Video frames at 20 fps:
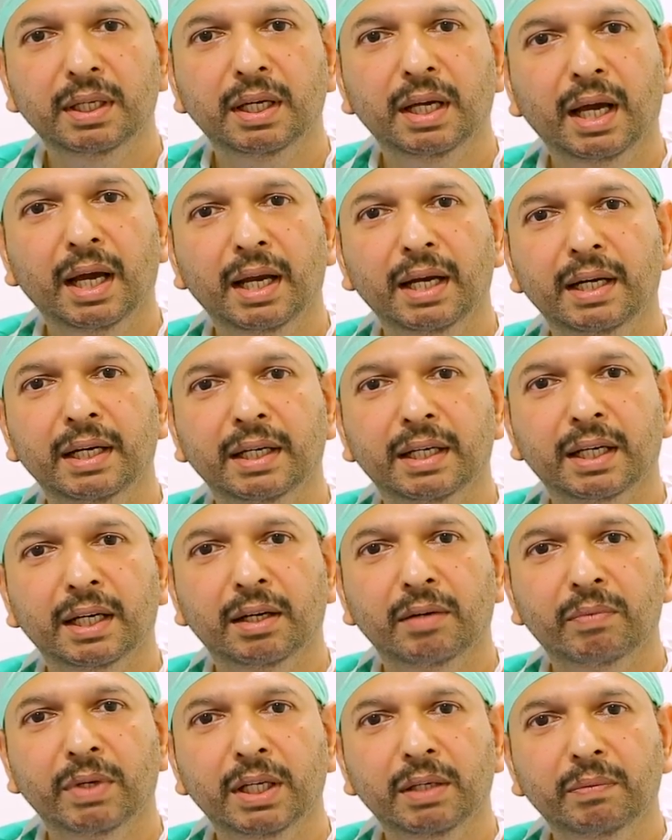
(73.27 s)
and
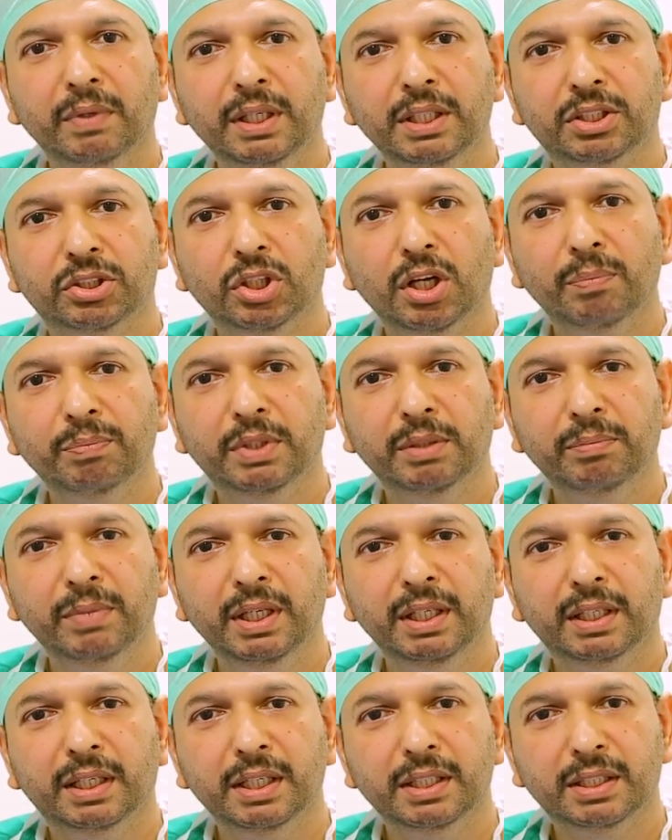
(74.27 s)
whenever he stops the
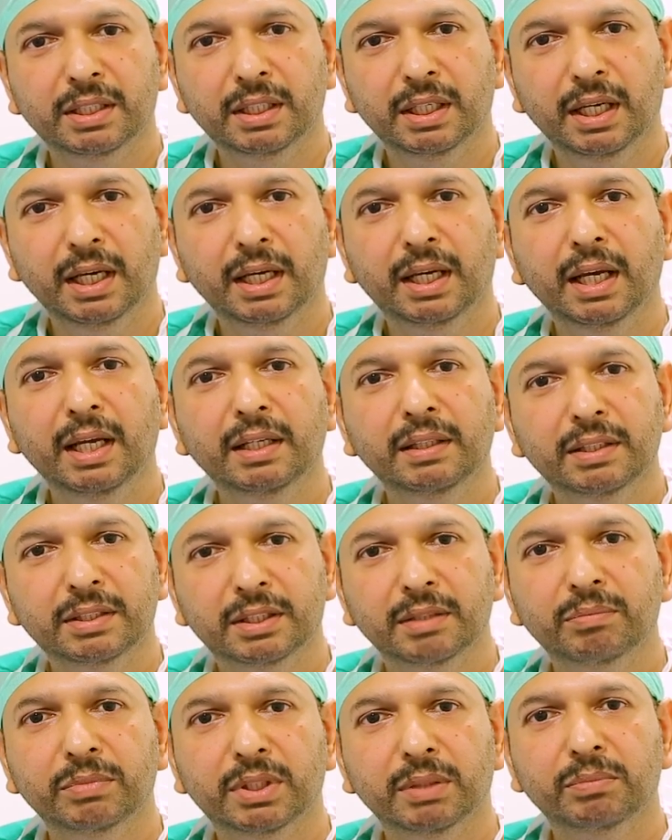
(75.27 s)
medication, again the
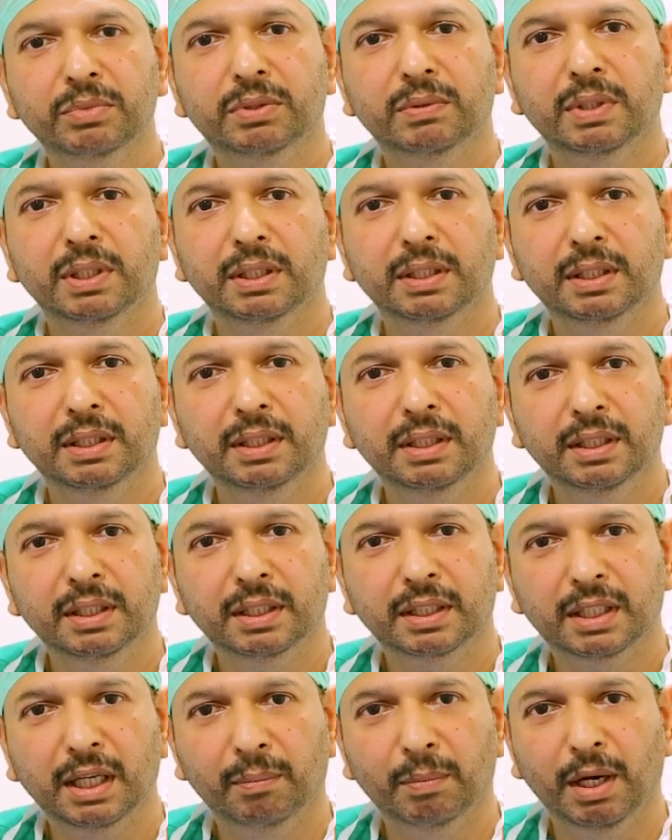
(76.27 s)
symptoms will
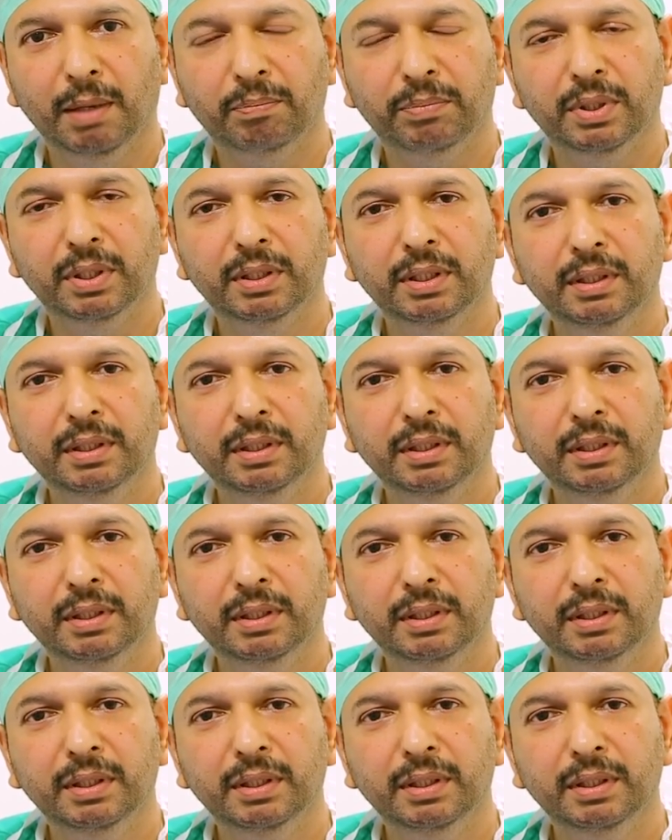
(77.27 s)
come up.